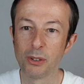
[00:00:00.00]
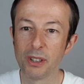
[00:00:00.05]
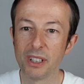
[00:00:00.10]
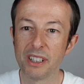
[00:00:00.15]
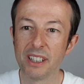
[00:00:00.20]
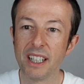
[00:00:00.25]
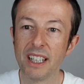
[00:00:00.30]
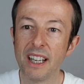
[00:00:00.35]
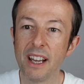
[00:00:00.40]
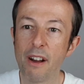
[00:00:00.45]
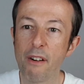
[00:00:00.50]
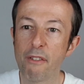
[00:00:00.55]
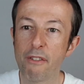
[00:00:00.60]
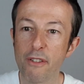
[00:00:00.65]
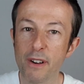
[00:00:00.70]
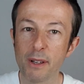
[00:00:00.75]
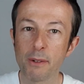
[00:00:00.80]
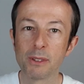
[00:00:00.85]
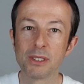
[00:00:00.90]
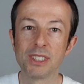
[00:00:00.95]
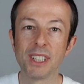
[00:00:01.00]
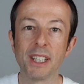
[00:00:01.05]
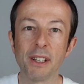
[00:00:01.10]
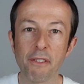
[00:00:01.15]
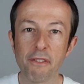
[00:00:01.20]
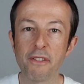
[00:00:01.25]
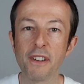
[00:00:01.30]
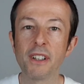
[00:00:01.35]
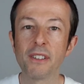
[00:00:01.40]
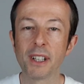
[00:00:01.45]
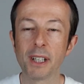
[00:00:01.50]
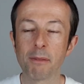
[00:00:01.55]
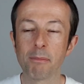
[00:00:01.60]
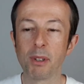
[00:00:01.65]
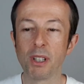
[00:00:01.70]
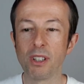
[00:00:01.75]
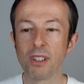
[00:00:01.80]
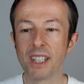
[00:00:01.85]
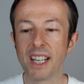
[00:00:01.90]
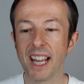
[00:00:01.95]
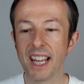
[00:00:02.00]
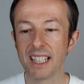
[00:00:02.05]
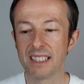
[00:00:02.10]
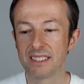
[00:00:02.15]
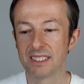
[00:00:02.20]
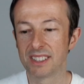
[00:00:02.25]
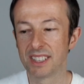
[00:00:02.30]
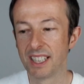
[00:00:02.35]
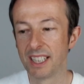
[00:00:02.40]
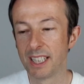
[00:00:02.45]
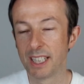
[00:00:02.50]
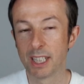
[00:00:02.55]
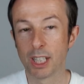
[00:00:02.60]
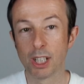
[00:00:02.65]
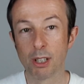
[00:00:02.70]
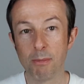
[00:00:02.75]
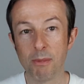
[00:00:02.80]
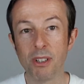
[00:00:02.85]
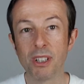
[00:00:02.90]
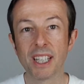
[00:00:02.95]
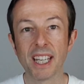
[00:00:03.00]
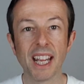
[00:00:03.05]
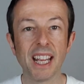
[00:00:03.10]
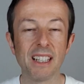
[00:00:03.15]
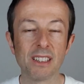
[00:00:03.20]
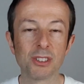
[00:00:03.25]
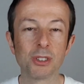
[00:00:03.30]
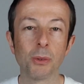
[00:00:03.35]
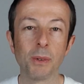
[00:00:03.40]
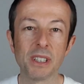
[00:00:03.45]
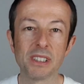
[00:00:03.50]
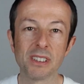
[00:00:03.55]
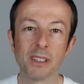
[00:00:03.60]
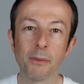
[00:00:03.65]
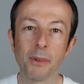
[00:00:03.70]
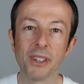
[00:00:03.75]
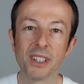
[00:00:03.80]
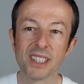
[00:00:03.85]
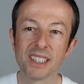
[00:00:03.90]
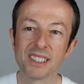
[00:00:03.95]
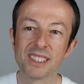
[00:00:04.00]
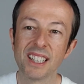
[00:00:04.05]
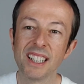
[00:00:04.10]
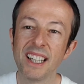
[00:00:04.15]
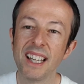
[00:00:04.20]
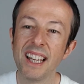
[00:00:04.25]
to a frequency and a feeling, but you can't communicate so easily with it.